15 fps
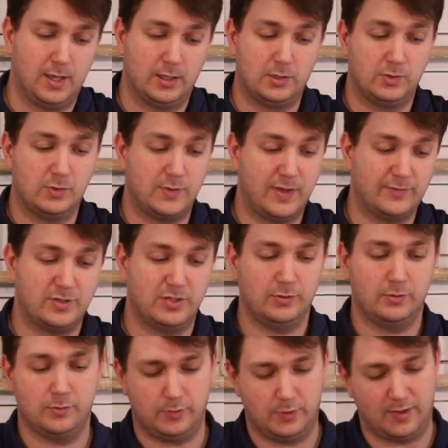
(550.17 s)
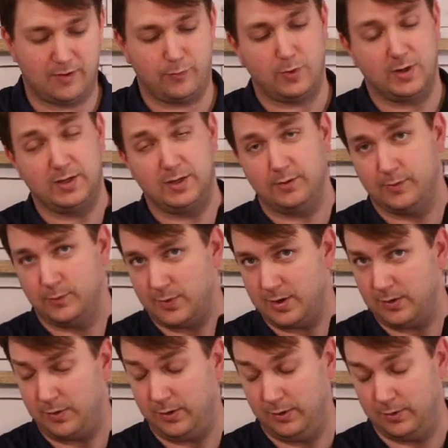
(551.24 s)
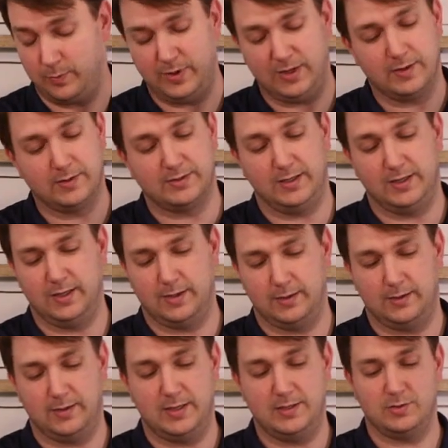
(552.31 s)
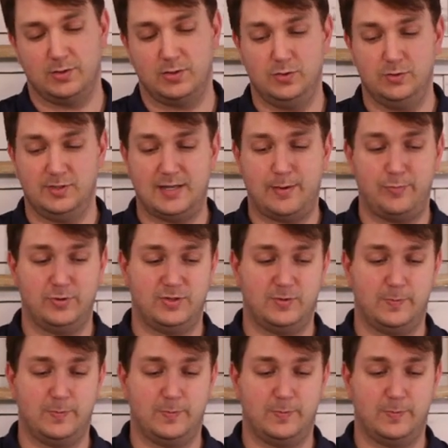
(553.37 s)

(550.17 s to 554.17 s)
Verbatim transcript: And you do have two. You have one here and one here because, again, these are two separate